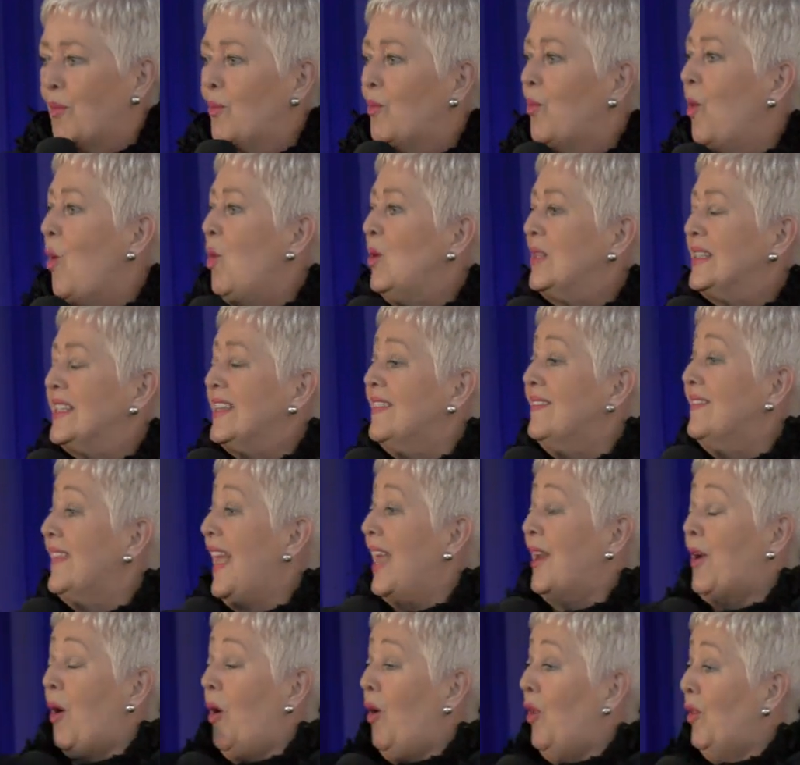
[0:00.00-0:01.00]
Watered
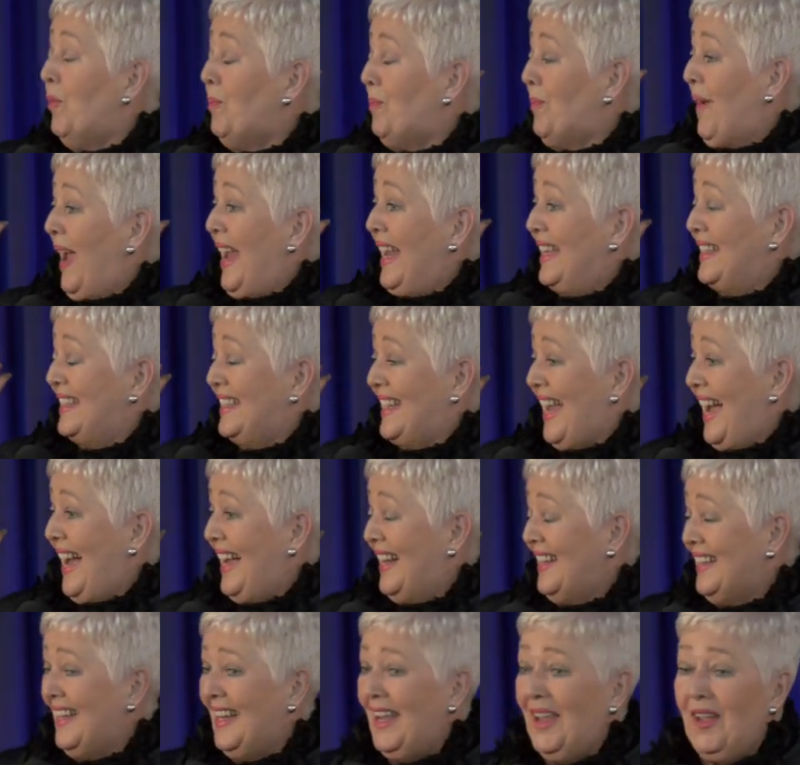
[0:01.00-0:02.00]
that whole paint
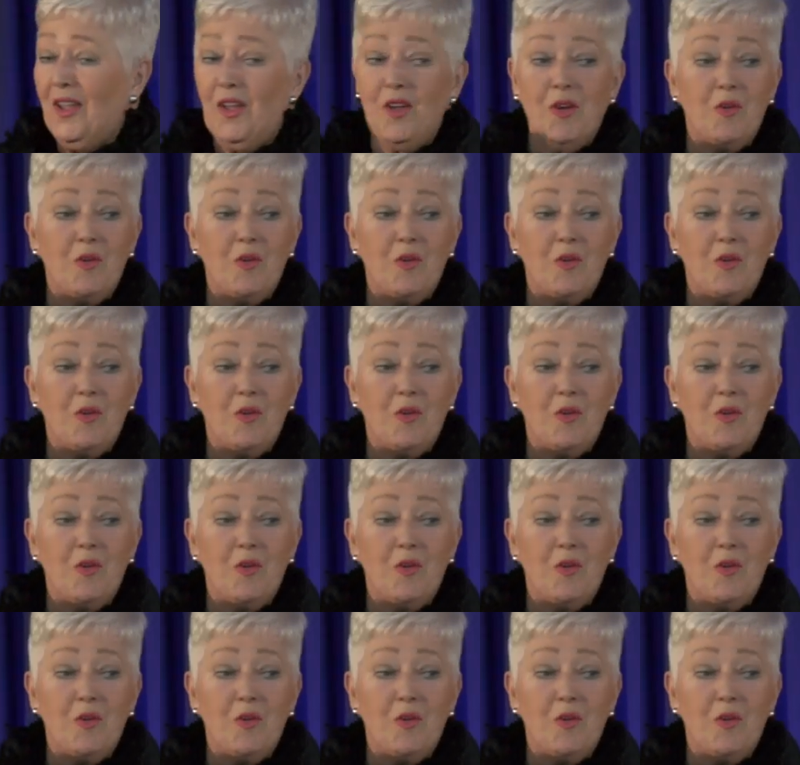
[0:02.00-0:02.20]
down.